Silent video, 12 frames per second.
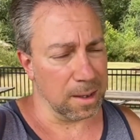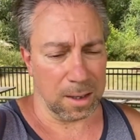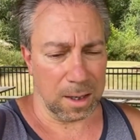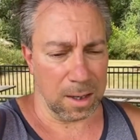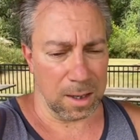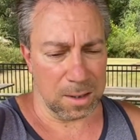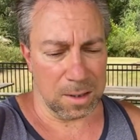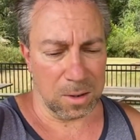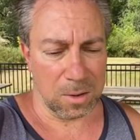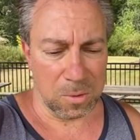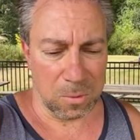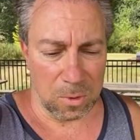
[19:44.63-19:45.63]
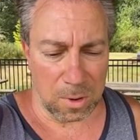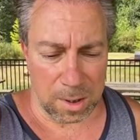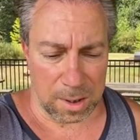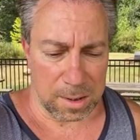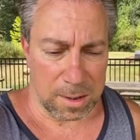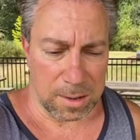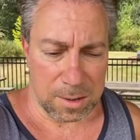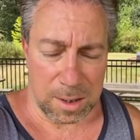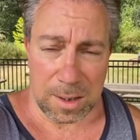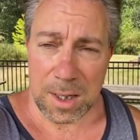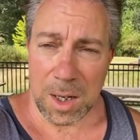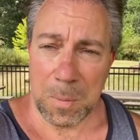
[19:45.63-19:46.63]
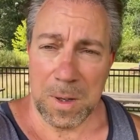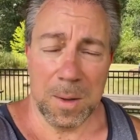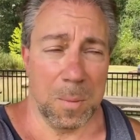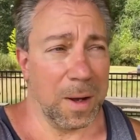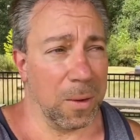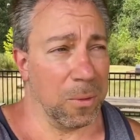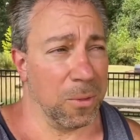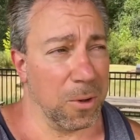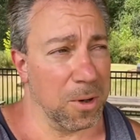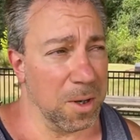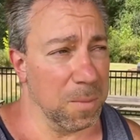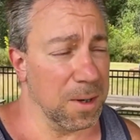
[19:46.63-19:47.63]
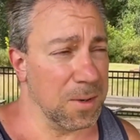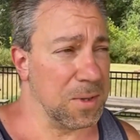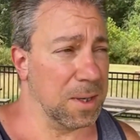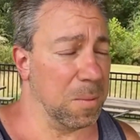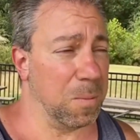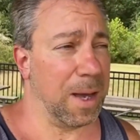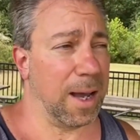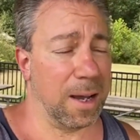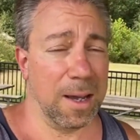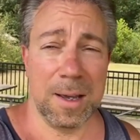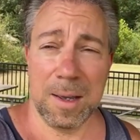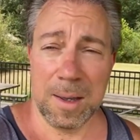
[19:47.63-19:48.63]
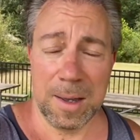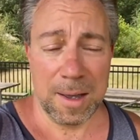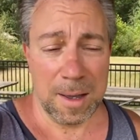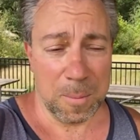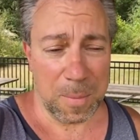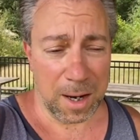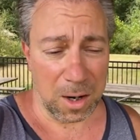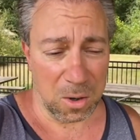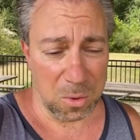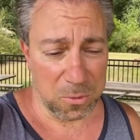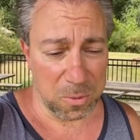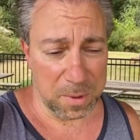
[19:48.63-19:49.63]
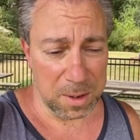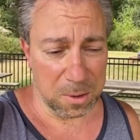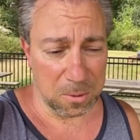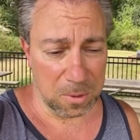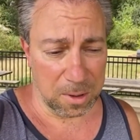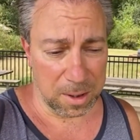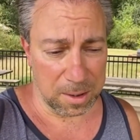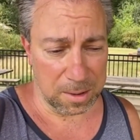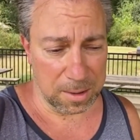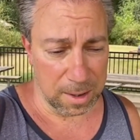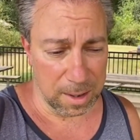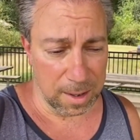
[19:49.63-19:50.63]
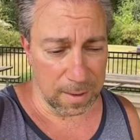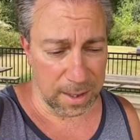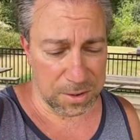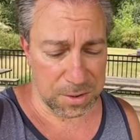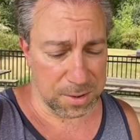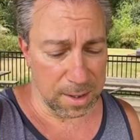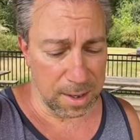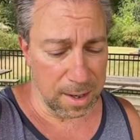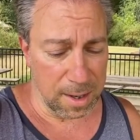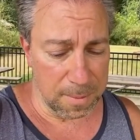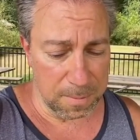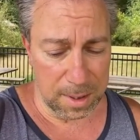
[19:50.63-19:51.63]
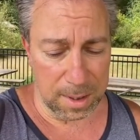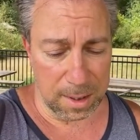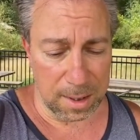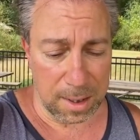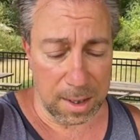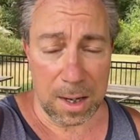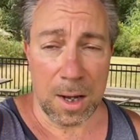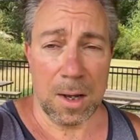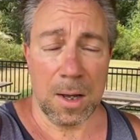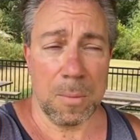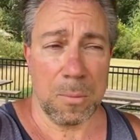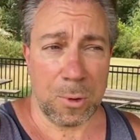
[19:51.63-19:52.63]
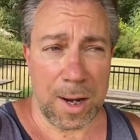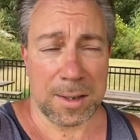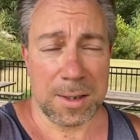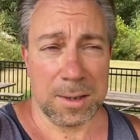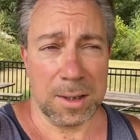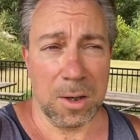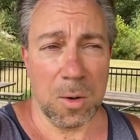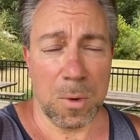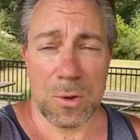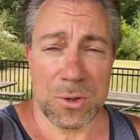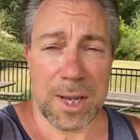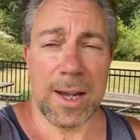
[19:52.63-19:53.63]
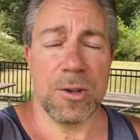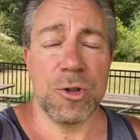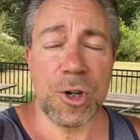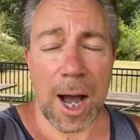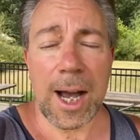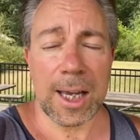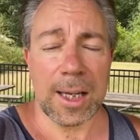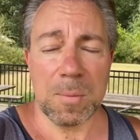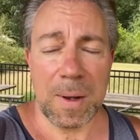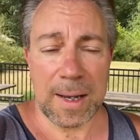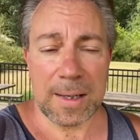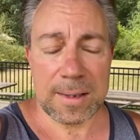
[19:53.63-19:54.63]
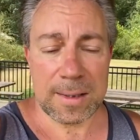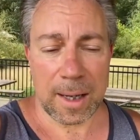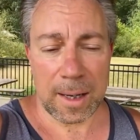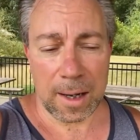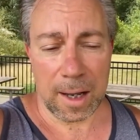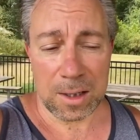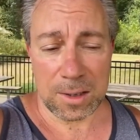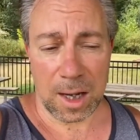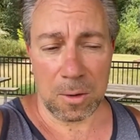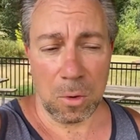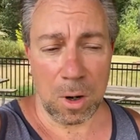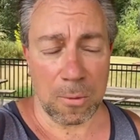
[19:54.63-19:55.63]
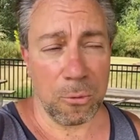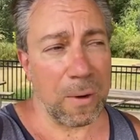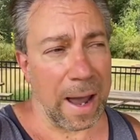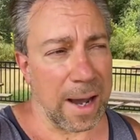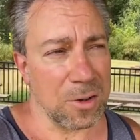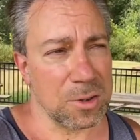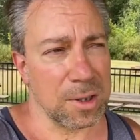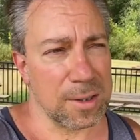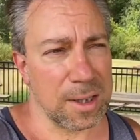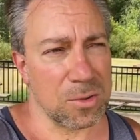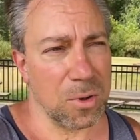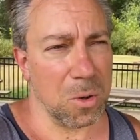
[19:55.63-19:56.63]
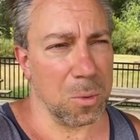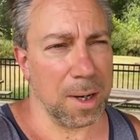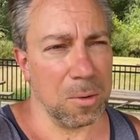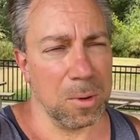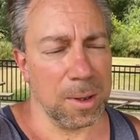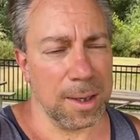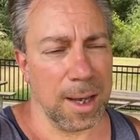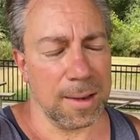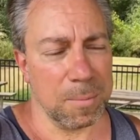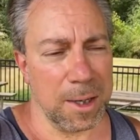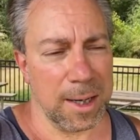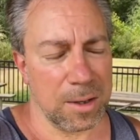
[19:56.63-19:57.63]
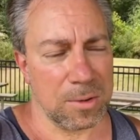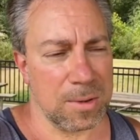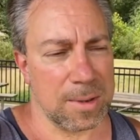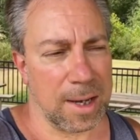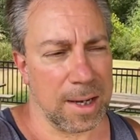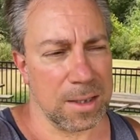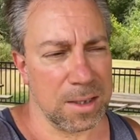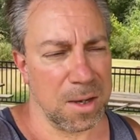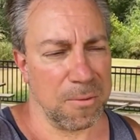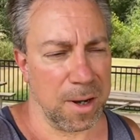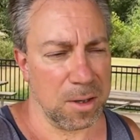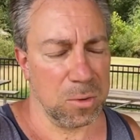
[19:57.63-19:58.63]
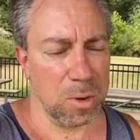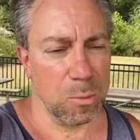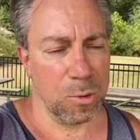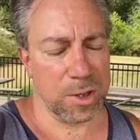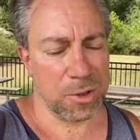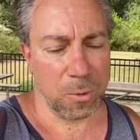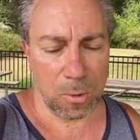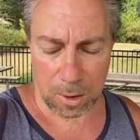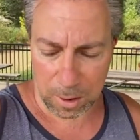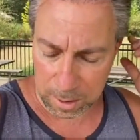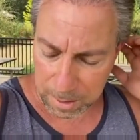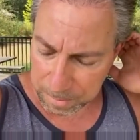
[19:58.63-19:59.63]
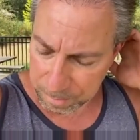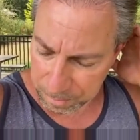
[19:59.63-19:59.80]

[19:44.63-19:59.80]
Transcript: I did a good walk. It's going to take me about 30 minutes to get back home from here walking. And that's me practically almost at jogging pace, like, because I walk fast, because that's the only way I really get my exercise is if I do a brisk walk.